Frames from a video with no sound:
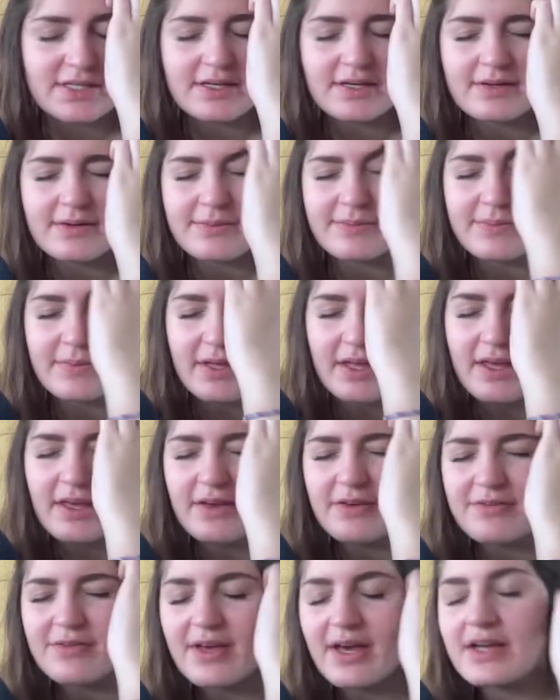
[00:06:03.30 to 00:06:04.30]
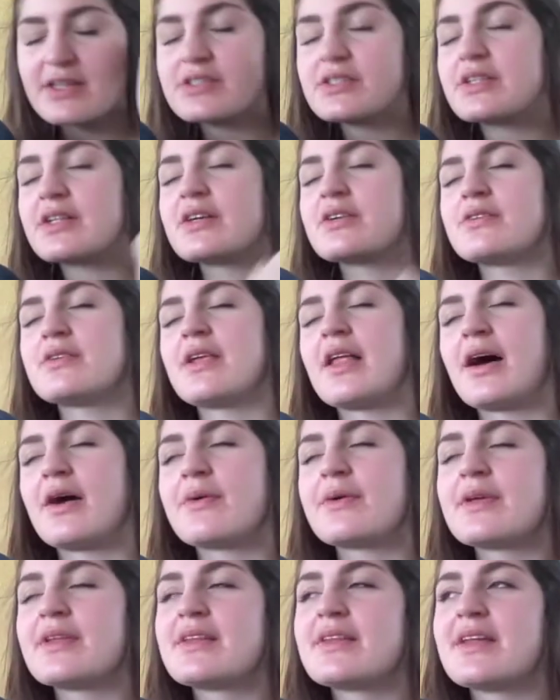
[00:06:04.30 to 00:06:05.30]
If you actually allow
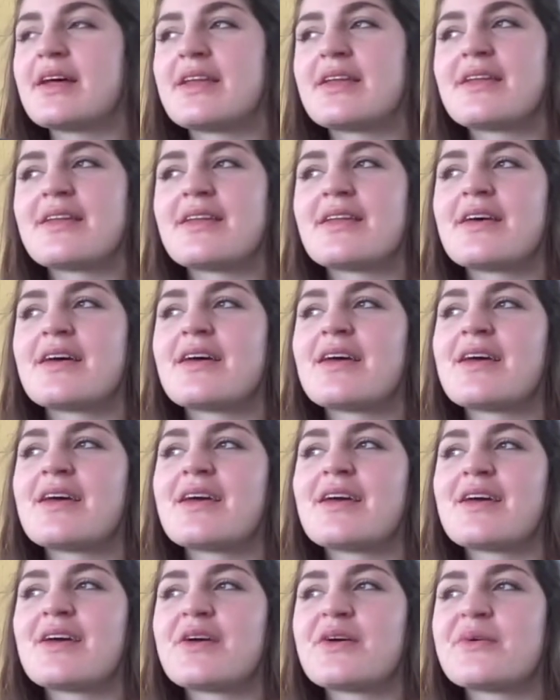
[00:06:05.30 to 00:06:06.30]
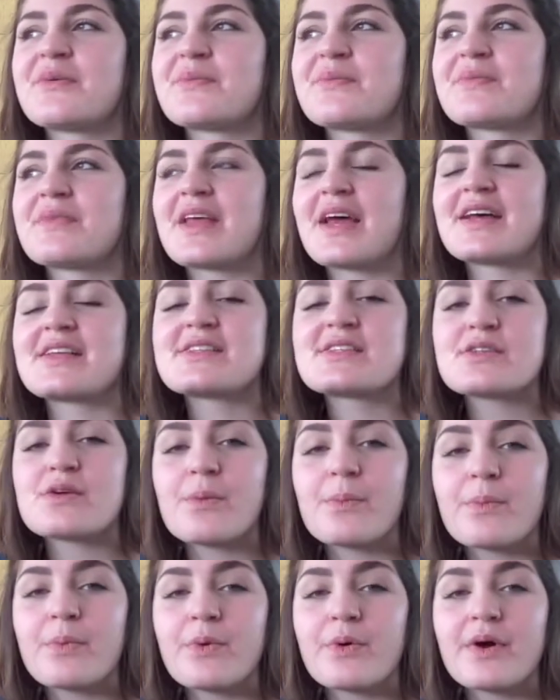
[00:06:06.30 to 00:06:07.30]
it, then at
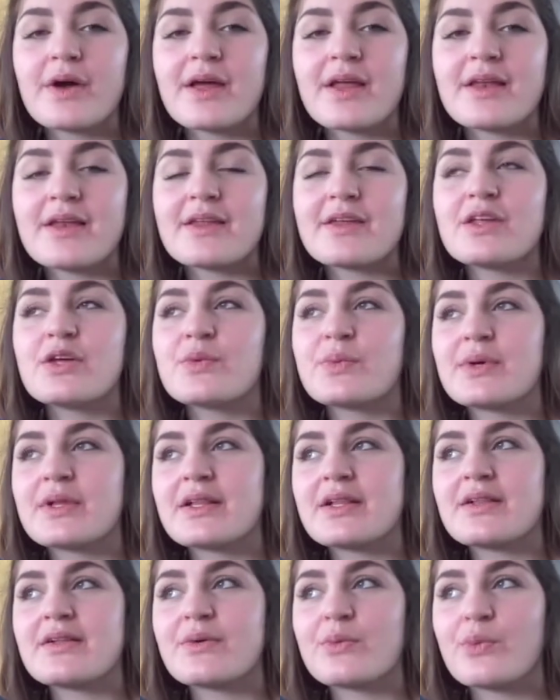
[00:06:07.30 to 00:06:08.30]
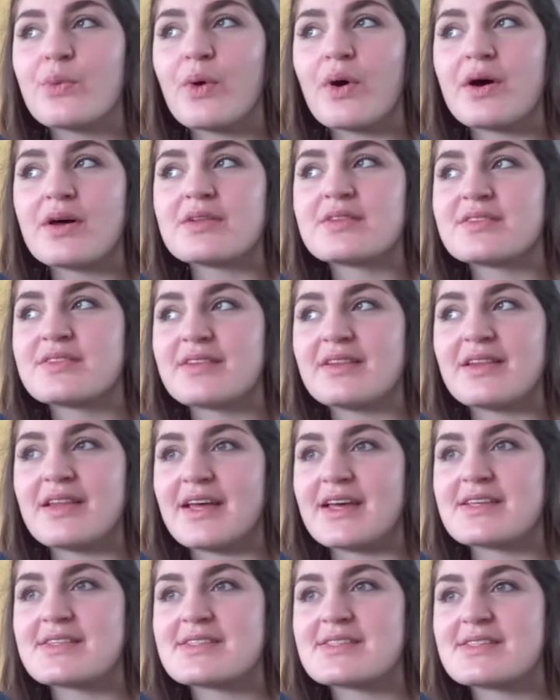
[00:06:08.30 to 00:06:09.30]
some point you will want
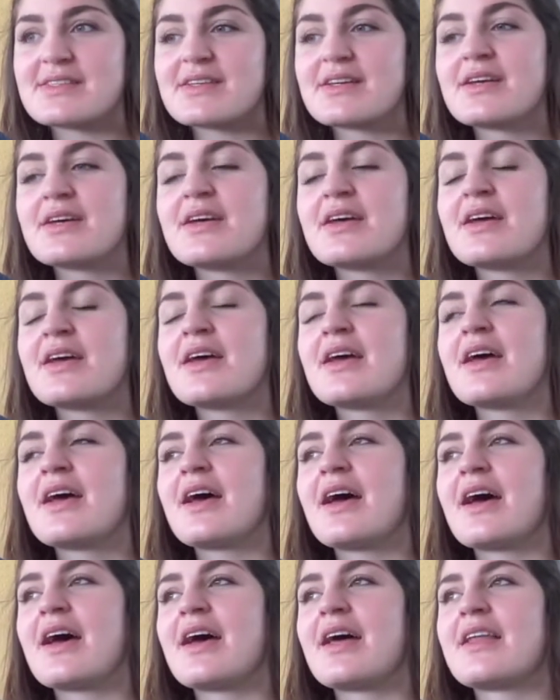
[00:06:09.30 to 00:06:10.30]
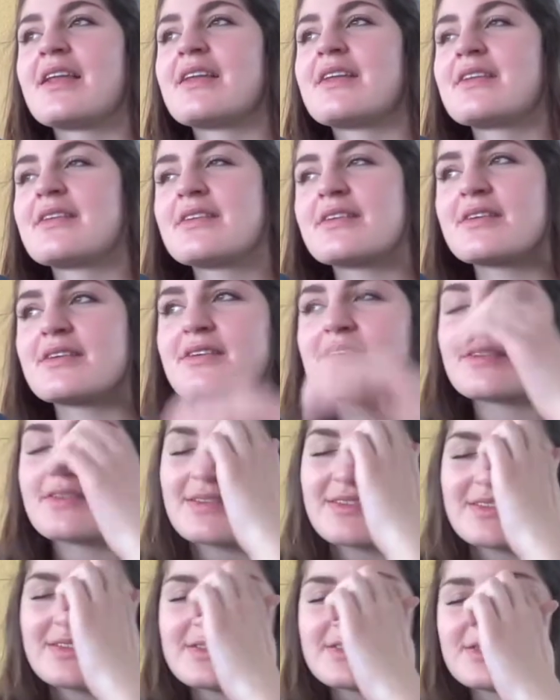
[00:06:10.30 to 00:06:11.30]
less. And
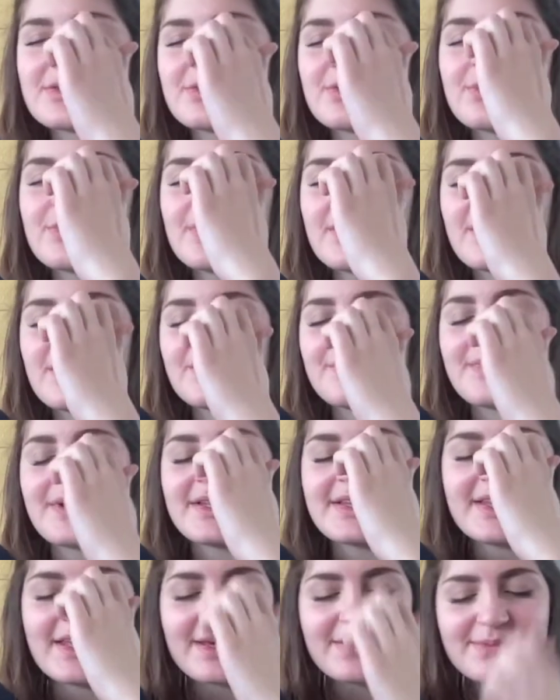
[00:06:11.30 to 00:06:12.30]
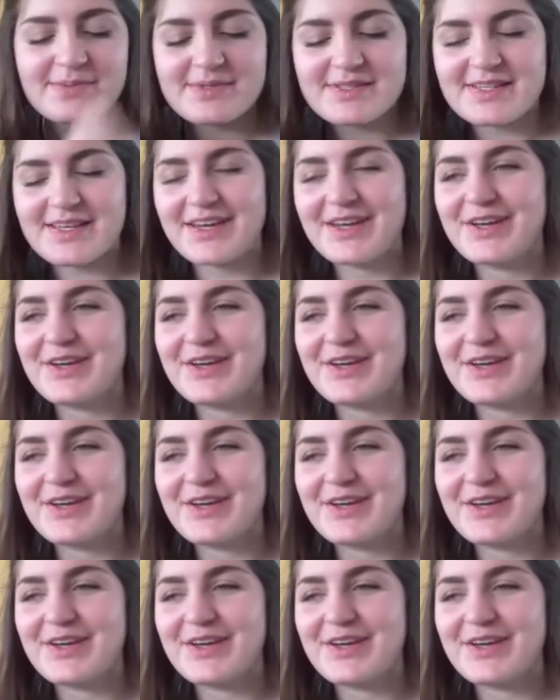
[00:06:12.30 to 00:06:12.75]
so what are my tips?